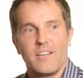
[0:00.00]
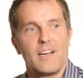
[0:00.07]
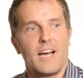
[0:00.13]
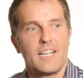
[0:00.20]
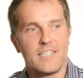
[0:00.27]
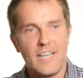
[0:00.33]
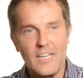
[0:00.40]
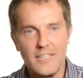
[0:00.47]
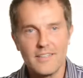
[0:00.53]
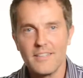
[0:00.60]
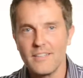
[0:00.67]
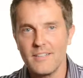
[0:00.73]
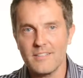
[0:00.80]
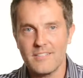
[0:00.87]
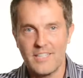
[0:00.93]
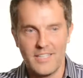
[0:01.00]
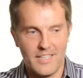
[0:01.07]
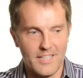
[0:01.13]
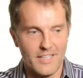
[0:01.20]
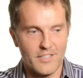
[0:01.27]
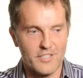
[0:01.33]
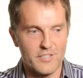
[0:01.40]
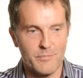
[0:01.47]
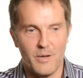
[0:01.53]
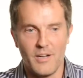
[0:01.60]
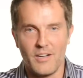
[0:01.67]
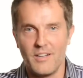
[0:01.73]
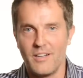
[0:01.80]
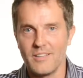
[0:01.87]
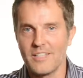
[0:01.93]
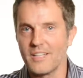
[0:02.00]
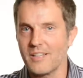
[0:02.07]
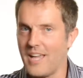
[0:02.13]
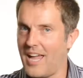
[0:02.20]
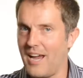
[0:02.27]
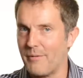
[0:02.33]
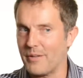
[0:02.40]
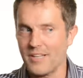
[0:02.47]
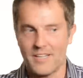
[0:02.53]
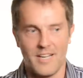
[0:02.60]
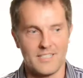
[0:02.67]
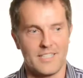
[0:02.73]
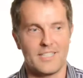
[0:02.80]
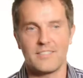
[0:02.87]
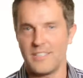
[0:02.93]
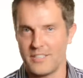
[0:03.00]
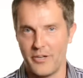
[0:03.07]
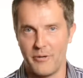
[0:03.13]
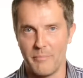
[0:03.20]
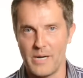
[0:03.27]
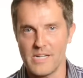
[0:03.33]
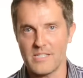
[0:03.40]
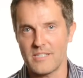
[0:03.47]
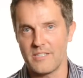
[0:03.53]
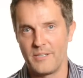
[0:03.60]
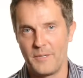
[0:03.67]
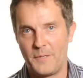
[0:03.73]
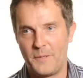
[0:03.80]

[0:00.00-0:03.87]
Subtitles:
I take a little teeny small little camera that costs like $600.